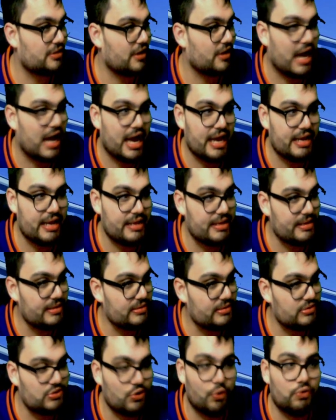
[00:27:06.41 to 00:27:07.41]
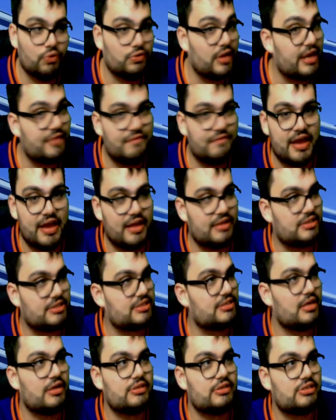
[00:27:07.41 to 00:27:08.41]
I don't like
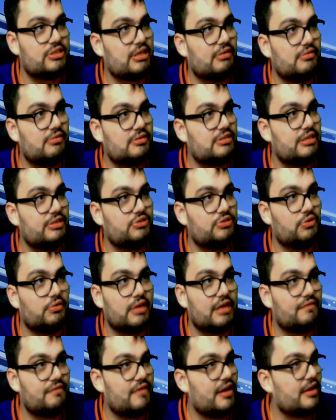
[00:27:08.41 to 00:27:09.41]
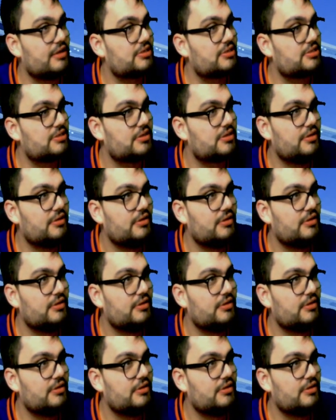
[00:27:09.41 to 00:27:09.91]
Vegas. Seriously, don't like Vegas.